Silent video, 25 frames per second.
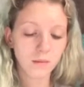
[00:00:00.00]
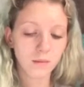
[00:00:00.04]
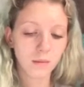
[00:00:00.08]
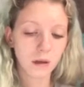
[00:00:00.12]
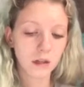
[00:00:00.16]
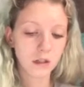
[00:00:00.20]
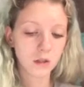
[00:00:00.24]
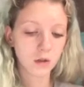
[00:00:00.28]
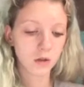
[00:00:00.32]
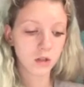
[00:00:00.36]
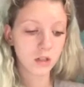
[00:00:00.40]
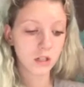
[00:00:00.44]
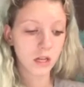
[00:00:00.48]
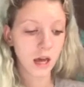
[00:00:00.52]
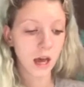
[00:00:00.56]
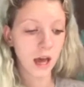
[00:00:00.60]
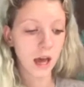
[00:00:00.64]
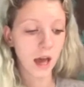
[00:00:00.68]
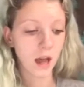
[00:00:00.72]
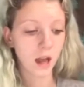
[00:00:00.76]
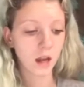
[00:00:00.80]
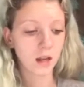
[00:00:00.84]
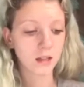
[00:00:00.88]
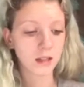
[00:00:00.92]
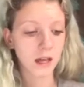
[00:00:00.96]
by Dr.
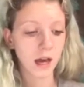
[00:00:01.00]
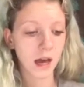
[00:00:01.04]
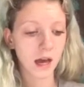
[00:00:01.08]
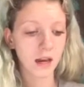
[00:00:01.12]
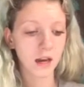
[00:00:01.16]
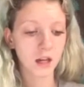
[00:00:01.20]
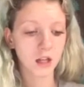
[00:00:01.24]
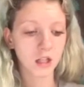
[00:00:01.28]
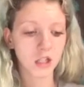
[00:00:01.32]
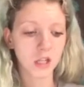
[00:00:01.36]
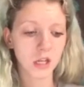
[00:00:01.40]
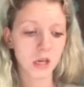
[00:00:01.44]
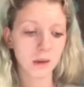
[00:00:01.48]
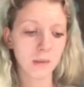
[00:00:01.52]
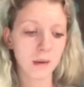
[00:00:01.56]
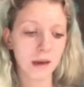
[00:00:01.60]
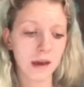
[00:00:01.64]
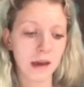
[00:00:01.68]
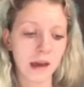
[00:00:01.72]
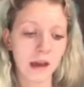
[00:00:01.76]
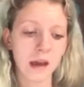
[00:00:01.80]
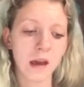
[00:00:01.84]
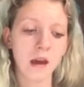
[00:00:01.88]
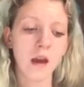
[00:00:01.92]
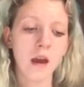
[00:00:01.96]
X and her
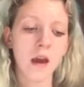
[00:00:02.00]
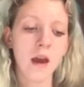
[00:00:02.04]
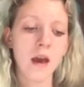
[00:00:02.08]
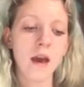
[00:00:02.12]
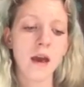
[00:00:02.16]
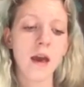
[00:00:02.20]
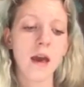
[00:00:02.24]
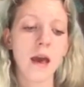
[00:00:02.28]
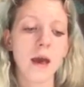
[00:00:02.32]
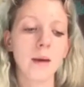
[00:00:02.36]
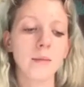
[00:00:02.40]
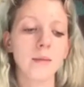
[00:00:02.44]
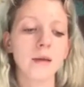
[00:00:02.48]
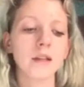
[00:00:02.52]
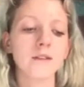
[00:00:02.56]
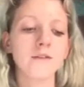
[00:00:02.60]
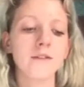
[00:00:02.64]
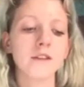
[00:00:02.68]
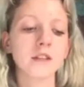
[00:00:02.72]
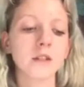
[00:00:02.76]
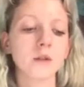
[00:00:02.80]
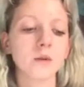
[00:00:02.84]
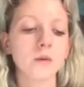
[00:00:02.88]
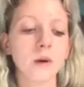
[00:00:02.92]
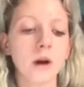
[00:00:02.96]
GP. Emily's
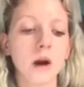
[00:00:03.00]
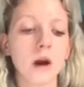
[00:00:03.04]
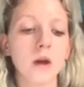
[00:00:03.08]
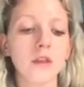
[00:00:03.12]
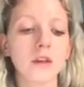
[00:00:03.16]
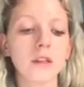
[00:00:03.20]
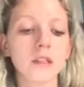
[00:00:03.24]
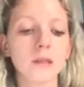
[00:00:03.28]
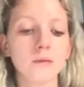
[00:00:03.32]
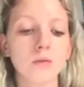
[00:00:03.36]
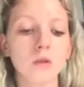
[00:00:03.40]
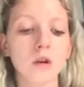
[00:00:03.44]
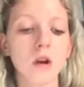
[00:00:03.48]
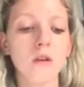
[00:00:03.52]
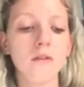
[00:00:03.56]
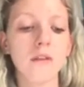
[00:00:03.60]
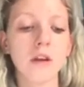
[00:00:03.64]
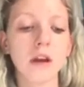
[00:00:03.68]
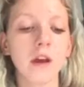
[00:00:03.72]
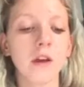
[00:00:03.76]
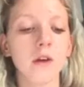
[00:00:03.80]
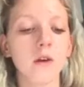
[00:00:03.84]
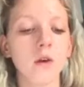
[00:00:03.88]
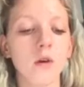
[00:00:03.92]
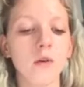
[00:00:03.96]
physical health is
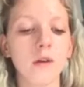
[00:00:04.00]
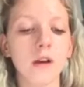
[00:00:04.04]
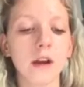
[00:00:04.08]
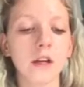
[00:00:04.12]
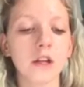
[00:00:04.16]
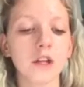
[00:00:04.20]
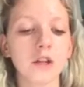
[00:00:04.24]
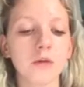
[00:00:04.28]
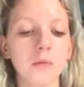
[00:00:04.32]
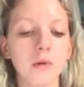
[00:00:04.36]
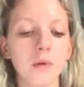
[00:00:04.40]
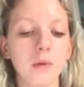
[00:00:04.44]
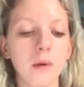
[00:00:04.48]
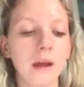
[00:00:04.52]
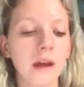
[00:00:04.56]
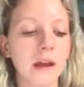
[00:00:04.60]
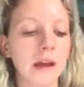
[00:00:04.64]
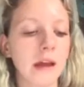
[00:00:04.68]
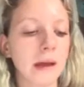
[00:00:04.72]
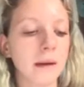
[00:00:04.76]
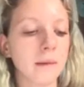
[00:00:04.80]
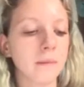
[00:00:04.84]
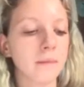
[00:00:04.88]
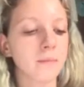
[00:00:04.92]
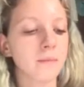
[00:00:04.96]
improving in correlation with weight
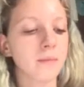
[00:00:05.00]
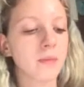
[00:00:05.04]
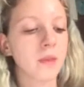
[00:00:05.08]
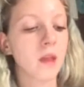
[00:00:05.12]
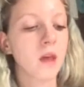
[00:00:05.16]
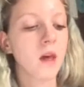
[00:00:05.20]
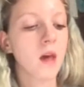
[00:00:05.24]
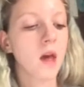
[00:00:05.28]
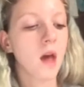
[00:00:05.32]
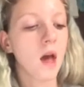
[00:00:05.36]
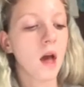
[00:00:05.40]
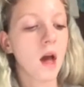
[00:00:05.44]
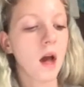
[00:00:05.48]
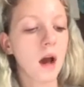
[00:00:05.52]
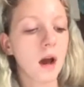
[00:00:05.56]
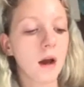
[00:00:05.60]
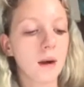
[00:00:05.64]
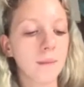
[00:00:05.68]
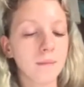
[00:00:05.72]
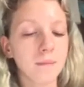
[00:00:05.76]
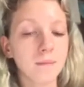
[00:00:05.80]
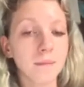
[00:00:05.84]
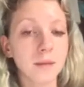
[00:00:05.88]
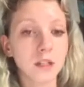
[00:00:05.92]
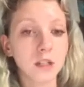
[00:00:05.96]
gain.
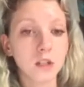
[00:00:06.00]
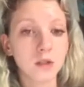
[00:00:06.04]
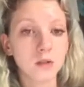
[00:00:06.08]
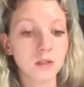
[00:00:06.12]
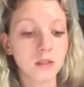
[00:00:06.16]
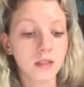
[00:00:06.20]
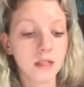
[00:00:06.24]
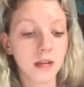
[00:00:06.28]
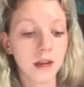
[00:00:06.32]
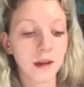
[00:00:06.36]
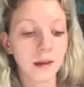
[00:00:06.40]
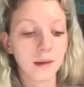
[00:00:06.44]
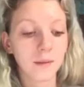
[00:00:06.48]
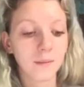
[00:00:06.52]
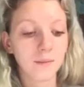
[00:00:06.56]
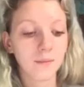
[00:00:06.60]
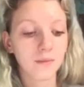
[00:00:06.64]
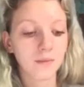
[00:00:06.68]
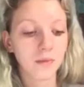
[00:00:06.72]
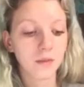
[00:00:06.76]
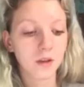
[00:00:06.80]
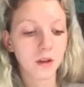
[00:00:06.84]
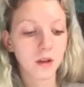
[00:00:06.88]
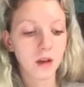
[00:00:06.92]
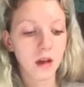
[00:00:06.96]
Mental state.
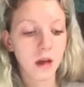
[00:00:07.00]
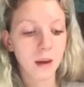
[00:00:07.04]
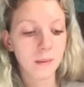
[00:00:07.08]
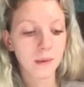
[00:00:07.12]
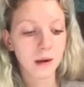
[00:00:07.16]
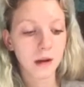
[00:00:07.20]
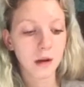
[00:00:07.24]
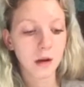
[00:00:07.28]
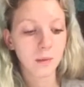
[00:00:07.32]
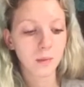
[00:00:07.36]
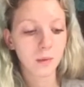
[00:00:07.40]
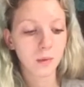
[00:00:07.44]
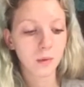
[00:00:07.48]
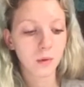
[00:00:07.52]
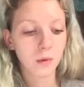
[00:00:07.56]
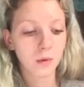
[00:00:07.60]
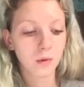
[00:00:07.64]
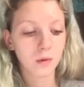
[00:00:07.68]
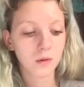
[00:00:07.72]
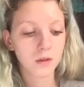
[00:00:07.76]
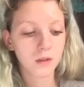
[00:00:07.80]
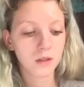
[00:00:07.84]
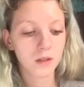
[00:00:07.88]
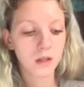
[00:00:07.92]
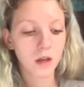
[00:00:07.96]
Emily
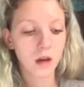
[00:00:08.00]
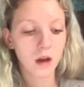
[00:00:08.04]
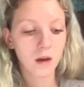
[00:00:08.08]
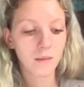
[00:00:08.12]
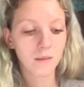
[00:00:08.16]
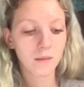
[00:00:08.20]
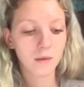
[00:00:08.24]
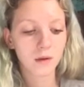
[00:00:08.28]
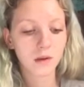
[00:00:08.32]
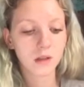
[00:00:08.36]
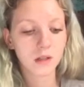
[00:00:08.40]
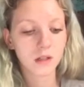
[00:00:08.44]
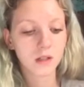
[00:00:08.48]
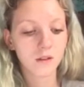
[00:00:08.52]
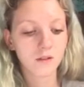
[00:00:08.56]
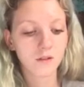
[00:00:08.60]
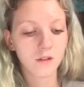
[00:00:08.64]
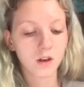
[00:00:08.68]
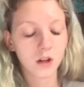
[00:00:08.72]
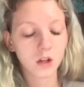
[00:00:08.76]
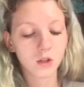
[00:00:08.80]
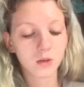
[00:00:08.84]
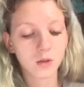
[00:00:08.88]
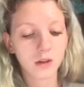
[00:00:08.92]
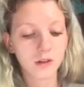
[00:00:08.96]
reports her moods to
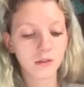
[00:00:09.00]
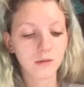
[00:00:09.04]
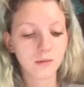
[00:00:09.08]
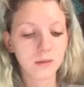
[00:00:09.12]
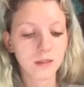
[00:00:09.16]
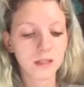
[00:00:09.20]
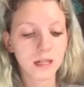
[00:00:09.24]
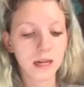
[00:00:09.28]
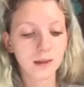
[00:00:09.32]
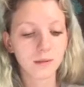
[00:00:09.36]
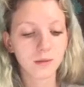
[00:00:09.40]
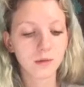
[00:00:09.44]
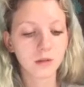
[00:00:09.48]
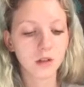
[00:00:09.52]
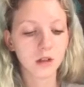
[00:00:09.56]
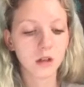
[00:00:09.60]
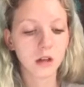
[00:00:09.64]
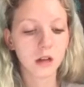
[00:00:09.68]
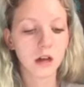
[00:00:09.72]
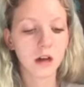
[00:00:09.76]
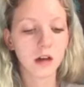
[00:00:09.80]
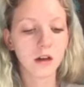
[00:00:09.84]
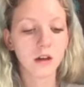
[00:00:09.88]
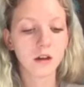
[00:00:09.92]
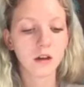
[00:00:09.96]
fluctuate from stable to
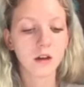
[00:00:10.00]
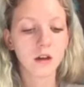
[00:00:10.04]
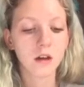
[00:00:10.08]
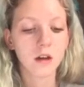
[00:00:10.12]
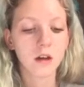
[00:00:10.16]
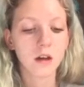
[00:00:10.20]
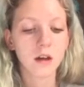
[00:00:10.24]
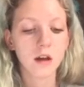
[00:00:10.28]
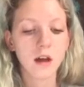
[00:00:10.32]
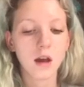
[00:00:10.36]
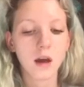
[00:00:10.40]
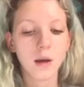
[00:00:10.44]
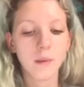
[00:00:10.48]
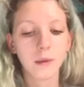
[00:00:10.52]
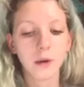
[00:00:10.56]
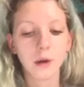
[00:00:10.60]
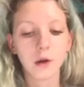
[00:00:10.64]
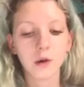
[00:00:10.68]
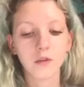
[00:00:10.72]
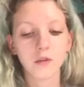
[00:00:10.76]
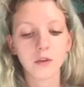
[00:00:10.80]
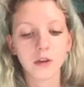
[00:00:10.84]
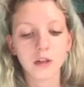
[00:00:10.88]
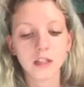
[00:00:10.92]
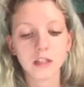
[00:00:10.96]
low. Emily
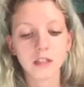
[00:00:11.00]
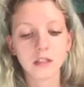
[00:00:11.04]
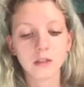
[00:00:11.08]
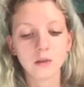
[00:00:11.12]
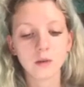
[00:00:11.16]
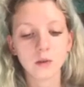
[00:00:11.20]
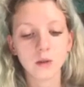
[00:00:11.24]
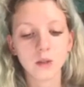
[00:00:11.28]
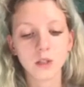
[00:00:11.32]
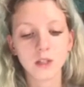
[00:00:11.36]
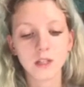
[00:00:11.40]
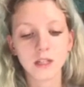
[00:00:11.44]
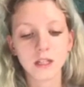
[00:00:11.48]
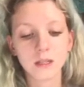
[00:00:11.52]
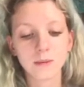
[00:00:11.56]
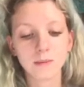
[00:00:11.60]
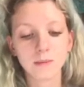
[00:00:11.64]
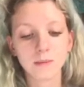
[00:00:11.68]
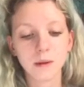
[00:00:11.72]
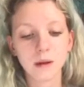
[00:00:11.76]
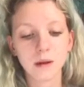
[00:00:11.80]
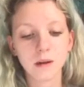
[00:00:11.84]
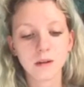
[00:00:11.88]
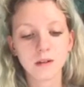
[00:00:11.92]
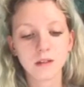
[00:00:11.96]
also
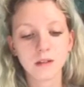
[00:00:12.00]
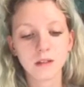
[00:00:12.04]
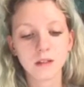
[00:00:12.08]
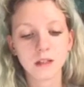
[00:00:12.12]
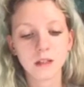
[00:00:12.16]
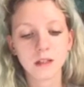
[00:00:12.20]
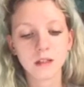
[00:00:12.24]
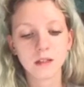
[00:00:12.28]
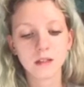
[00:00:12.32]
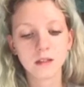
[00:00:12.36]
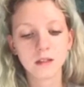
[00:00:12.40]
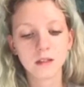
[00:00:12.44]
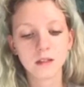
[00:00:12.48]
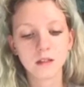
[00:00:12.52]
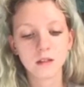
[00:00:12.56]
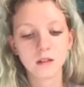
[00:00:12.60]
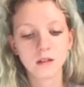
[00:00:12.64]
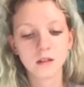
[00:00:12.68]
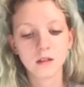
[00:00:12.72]
experiences